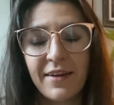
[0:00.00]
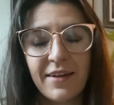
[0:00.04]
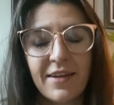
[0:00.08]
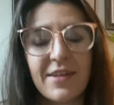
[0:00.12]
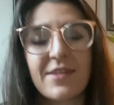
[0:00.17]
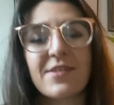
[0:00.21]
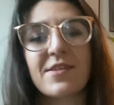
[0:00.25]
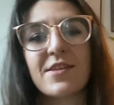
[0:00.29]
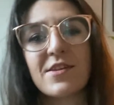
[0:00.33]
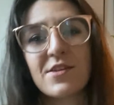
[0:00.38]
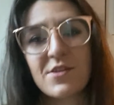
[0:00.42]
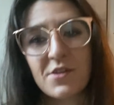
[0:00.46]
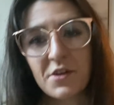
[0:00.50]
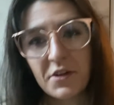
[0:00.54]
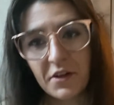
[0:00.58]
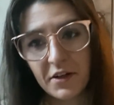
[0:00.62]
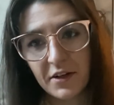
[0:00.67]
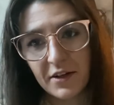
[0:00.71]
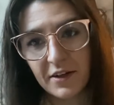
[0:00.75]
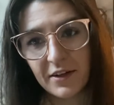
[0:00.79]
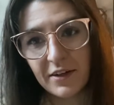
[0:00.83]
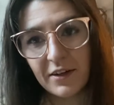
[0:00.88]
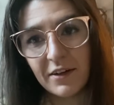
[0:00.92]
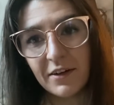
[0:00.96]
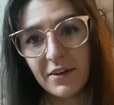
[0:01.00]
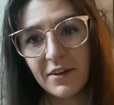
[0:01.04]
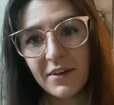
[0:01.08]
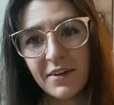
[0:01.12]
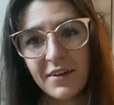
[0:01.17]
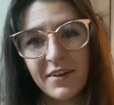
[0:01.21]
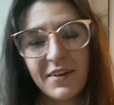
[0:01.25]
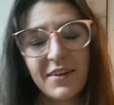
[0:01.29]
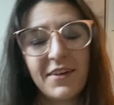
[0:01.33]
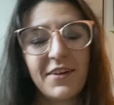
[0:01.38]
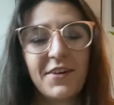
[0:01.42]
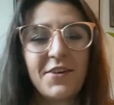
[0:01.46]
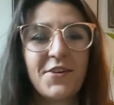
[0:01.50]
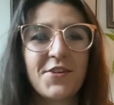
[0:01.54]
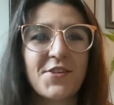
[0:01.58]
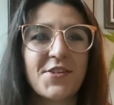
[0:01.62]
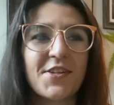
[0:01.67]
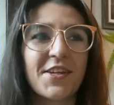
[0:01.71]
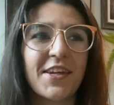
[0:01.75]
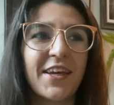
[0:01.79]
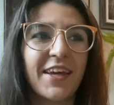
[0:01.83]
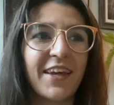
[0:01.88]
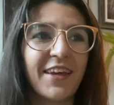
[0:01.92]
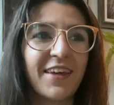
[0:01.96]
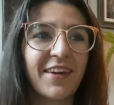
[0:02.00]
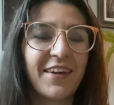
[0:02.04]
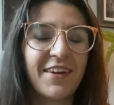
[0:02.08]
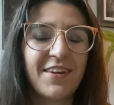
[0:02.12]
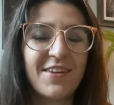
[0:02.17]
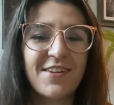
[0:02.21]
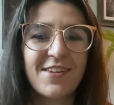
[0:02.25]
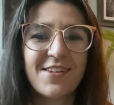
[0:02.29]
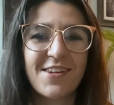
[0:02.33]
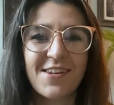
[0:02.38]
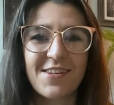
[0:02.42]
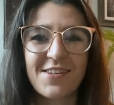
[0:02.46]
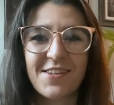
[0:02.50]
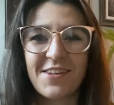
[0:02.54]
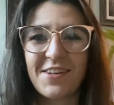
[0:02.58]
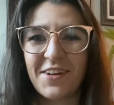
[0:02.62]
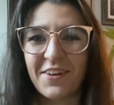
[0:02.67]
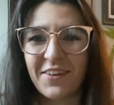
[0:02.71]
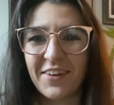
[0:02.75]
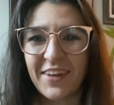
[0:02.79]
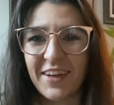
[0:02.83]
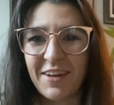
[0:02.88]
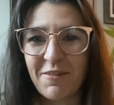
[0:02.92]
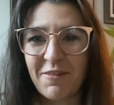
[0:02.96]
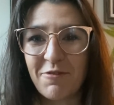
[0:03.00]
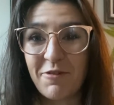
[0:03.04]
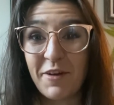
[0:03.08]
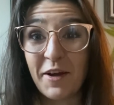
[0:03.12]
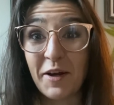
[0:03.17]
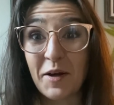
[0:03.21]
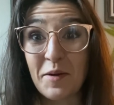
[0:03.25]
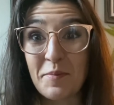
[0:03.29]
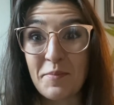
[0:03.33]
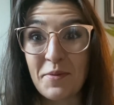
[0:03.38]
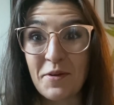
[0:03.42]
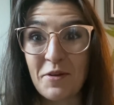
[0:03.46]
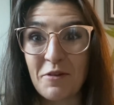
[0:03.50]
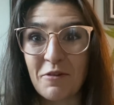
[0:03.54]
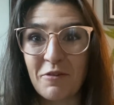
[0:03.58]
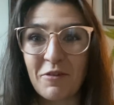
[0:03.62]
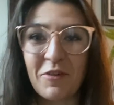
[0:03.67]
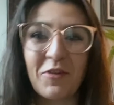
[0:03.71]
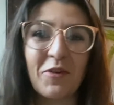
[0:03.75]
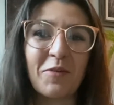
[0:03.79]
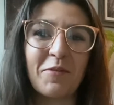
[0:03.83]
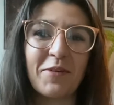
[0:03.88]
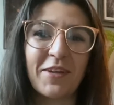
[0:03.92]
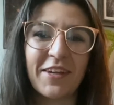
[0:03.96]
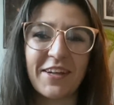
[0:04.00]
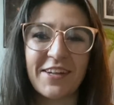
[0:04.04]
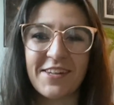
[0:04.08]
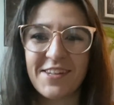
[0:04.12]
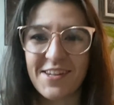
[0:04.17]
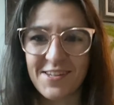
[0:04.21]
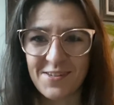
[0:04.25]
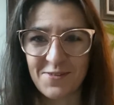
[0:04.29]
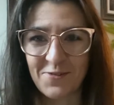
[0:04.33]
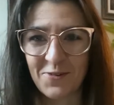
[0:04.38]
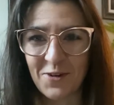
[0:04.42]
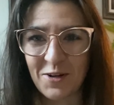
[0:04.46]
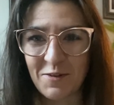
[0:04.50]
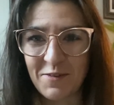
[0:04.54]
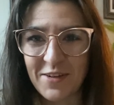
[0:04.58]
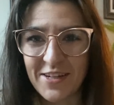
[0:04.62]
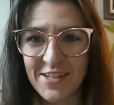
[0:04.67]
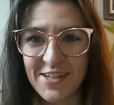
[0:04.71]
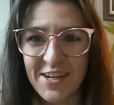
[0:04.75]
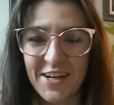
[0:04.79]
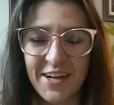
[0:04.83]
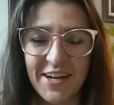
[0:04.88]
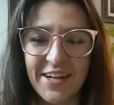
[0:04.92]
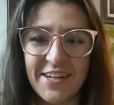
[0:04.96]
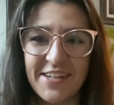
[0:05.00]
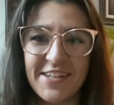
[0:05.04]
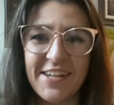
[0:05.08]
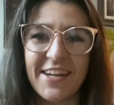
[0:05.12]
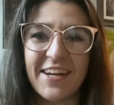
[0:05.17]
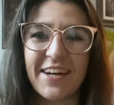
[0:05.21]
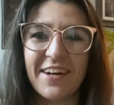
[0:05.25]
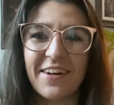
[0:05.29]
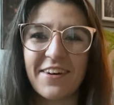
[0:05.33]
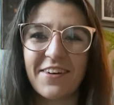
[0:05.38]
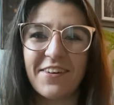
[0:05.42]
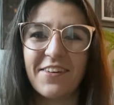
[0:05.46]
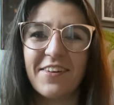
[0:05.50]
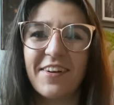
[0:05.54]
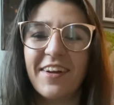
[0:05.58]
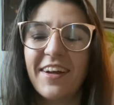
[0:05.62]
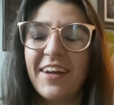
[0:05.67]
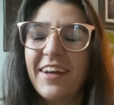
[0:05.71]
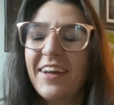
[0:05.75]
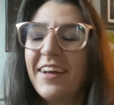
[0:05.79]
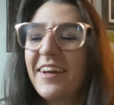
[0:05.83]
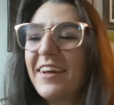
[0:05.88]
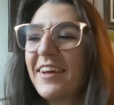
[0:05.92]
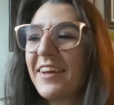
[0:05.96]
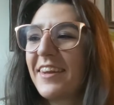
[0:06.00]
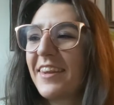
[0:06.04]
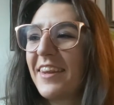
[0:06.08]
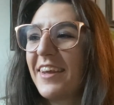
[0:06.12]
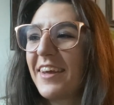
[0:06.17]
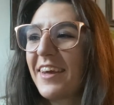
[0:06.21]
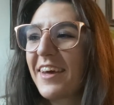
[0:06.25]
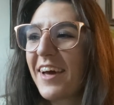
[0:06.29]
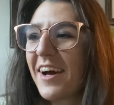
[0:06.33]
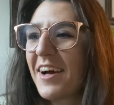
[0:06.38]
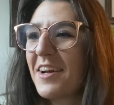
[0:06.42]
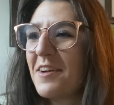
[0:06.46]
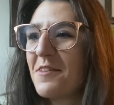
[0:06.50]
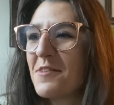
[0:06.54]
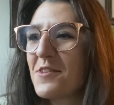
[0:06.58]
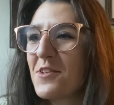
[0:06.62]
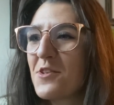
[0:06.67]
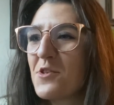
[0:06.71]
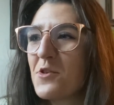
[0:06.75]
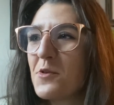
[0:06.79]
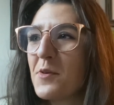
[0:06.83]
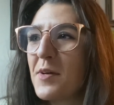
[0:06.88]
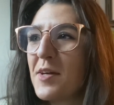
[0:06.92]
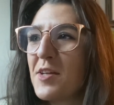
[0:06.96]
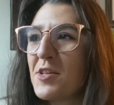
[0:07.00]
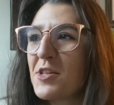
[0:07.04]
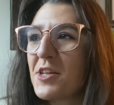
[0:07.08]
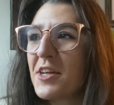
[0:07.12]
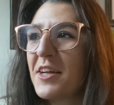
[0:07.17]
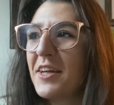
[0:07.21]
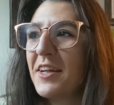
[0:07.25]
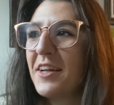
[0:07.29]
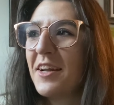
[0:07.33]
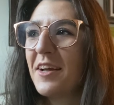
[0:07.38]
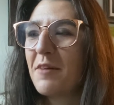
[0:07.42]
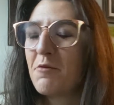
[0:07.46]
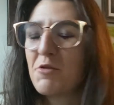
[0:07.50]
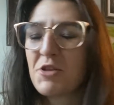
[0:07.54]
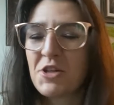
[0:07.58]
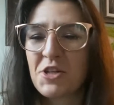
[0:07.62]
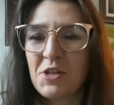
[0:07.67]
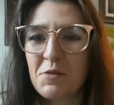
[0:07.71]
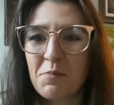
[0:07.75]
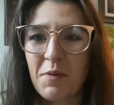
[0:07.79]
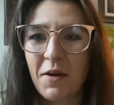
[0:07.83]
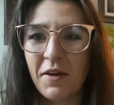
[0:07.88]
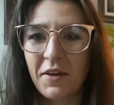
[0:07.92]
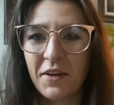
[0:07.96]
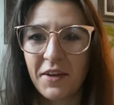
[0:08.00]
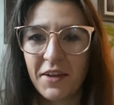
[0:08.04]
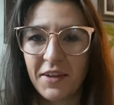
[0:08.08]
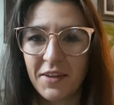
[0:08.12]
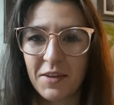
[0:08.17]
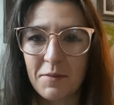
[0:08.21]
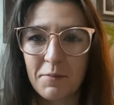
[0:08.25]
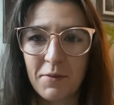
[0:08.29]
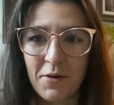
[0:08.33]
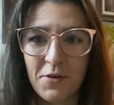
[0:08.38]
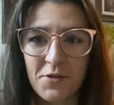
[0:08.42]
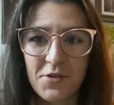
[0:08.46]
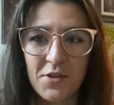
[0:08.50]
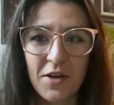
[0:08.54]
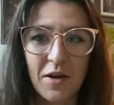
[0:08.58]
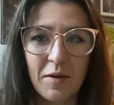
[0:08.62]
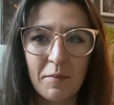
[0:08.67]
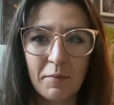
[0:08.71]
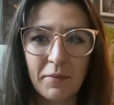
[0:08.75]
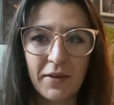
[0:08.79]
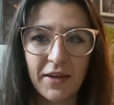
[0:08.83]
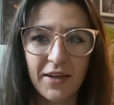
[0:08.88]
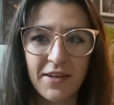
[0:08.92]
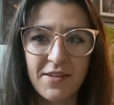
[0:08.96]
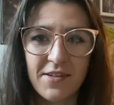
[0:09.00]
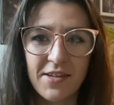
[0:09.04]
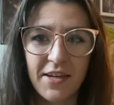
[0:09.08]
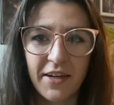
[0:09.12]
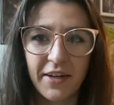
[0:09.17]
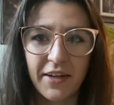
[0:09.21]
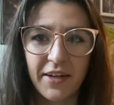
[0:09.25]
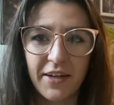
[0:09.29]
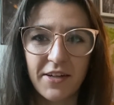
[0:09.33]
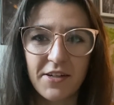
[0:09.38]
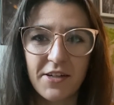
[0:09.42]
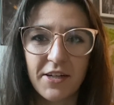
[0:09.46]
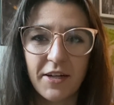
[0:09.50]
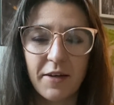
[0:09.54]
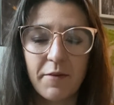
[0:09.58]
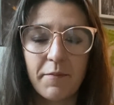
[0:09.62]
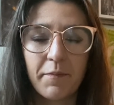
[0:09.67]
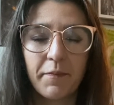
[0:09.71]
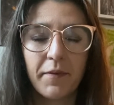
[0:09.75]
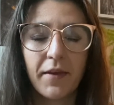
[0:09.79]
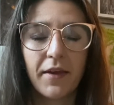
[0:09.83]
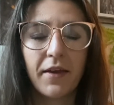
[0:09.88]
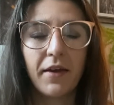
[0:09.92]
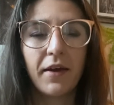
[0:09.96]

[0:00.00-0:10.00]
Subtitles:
He has this girl who's like, you know, like very beautiful, but like doesn't want to be tied down, like kind of situation. She's probably like the most complex character.